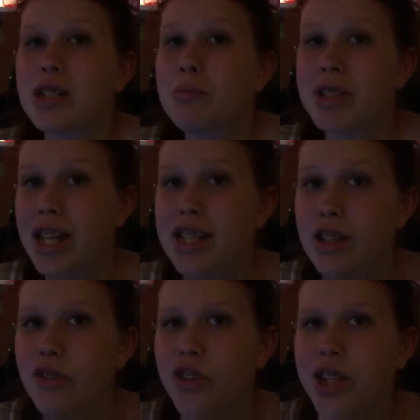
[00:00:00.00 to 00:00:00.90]
obsess
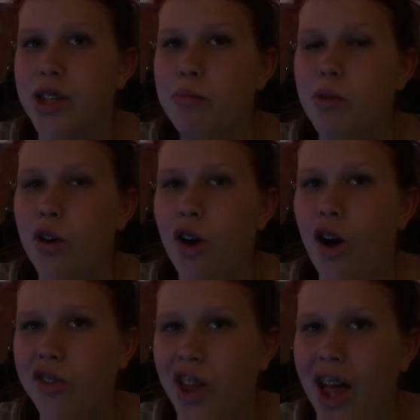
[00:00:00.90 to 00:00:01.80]
over them
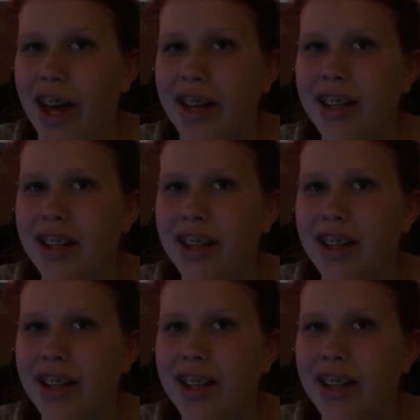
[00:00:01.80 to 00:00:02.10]
online.